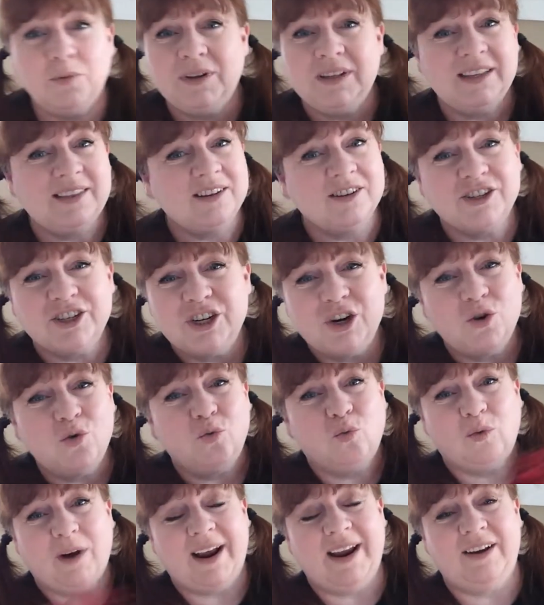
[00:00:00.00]
really, there's no
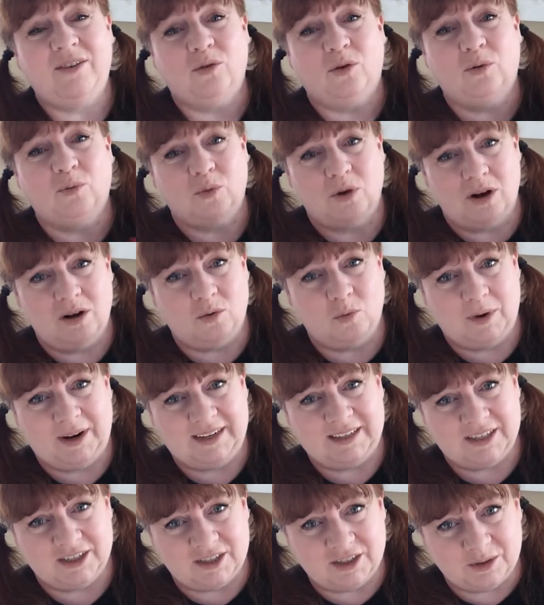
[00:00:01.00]
right or wrong
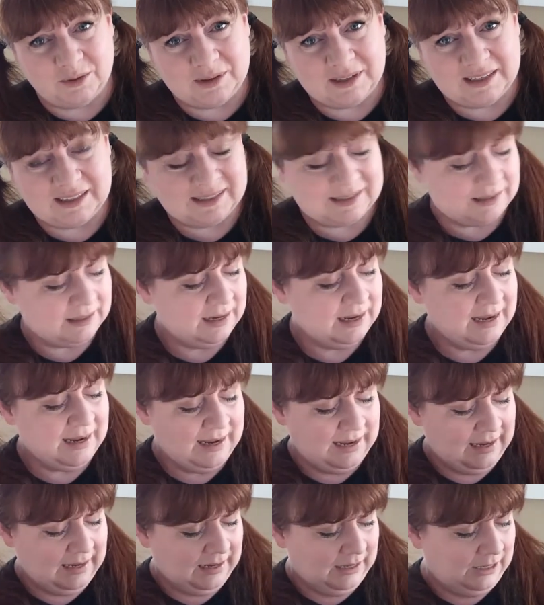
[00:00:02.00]
way to do this.
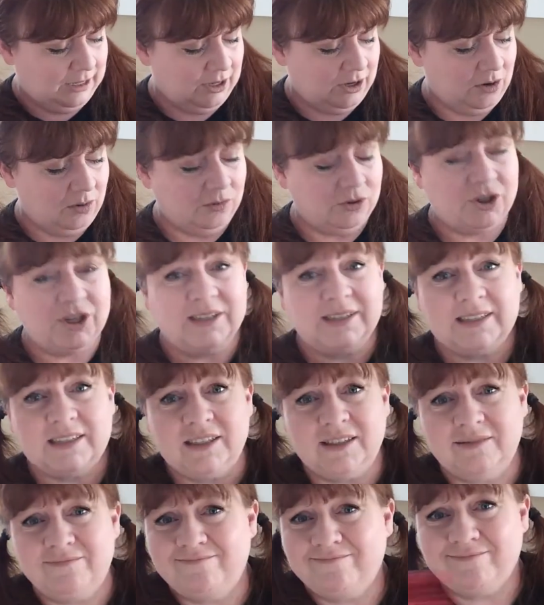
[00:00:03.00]
You know,
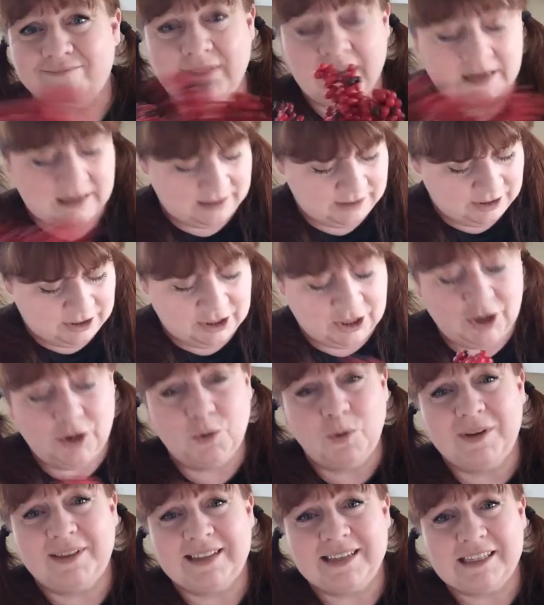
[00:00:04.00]
just
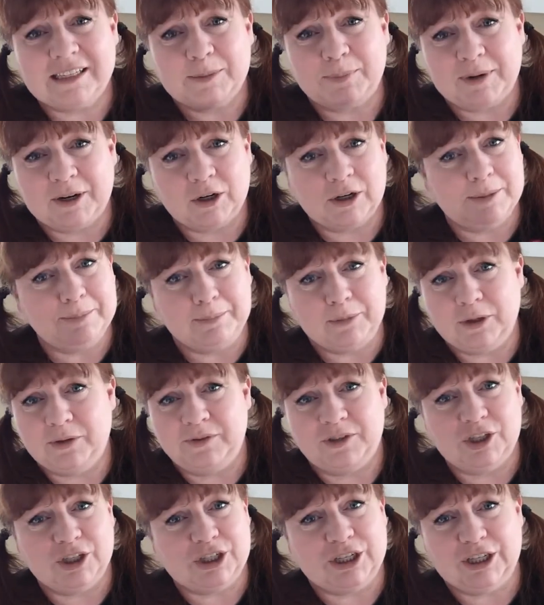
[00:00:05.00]
do what the spirit
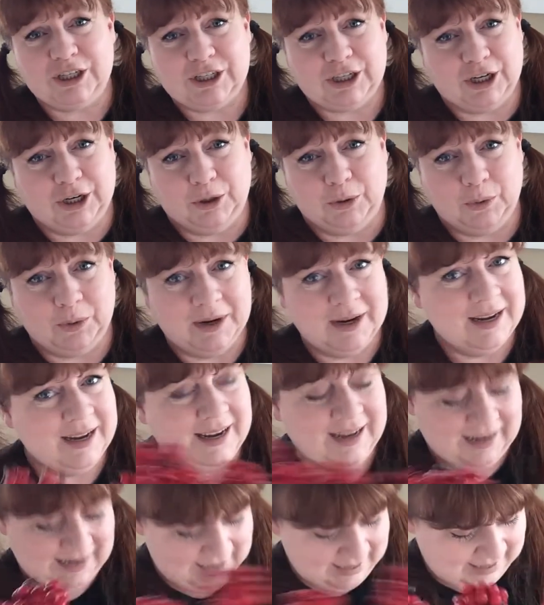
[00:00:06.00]
moves you to do.
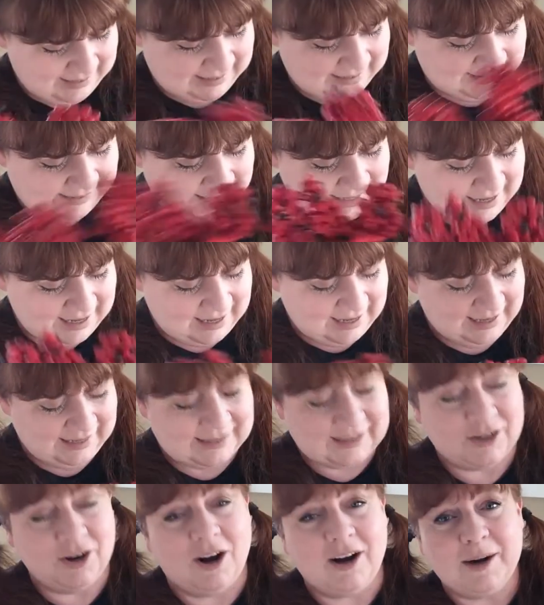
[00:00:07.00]

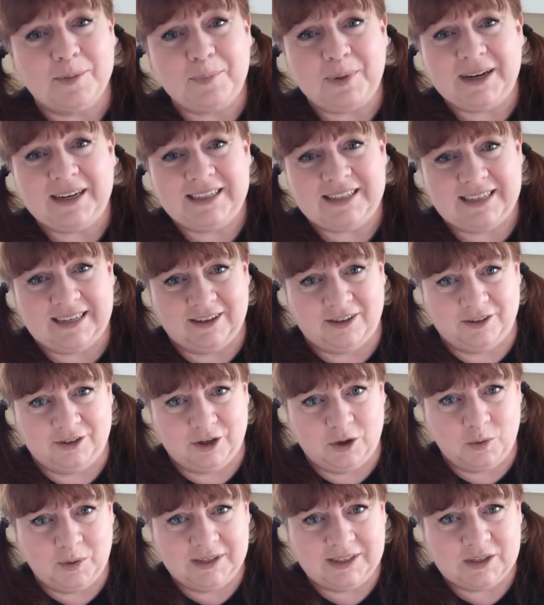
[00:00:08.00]
It's not a big deal.
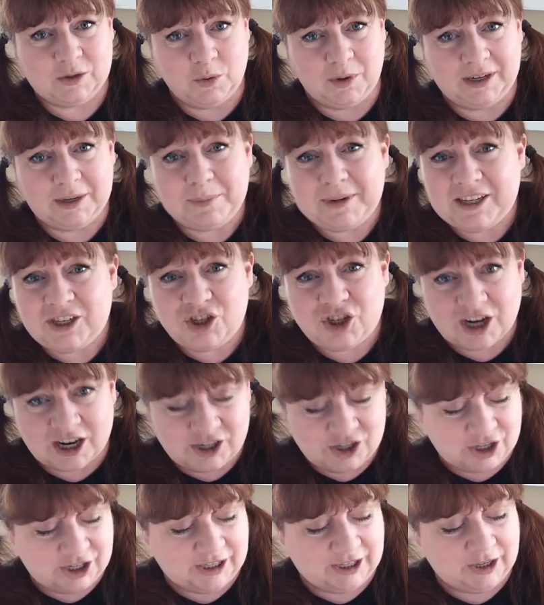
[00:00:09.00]
No one's going to be
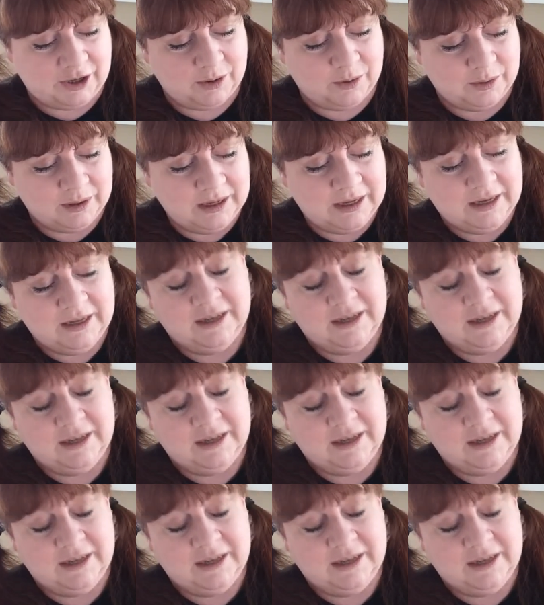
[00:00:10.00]
judging you.